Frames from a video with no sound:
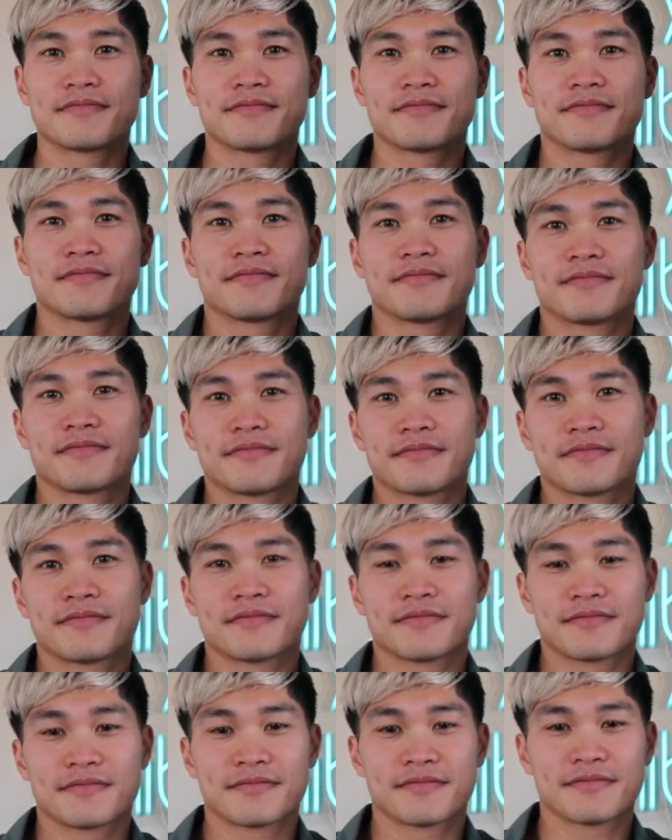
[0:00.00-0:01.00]

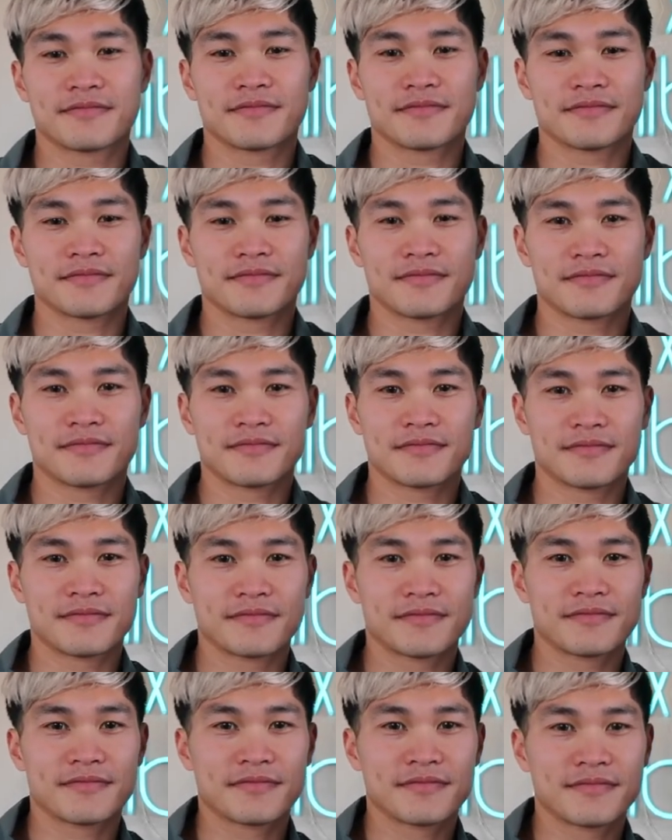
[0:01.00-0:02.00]

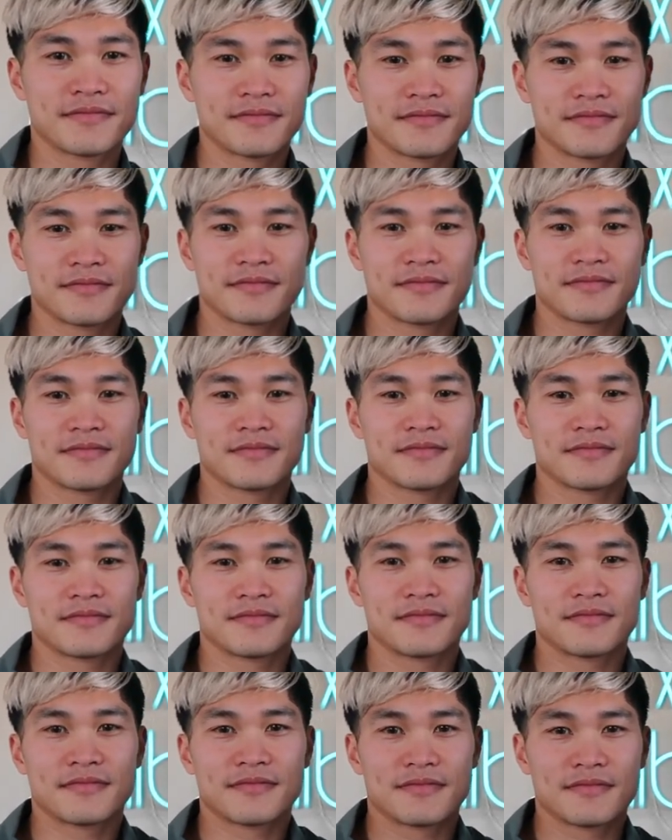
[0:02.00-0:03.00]

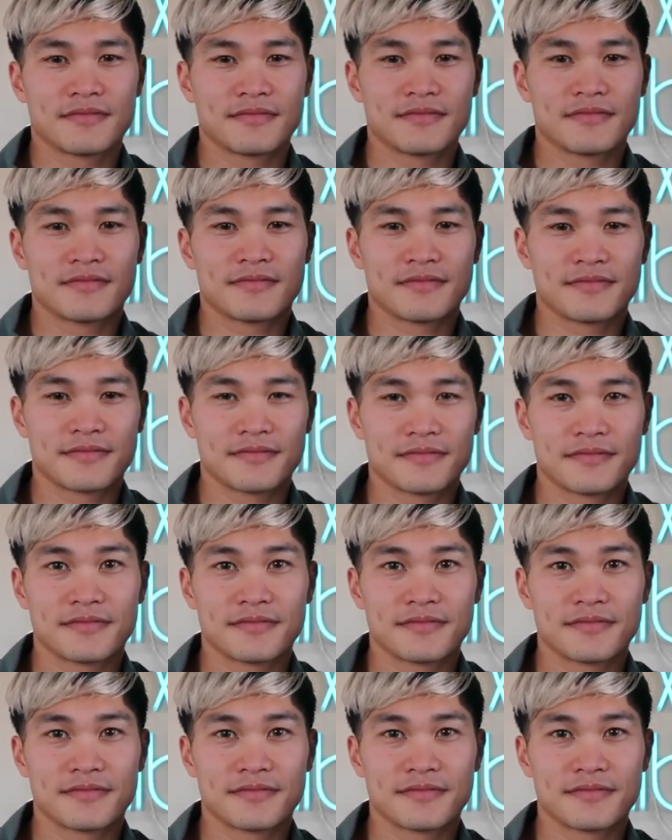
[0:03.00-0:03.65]
This person isn't speaking.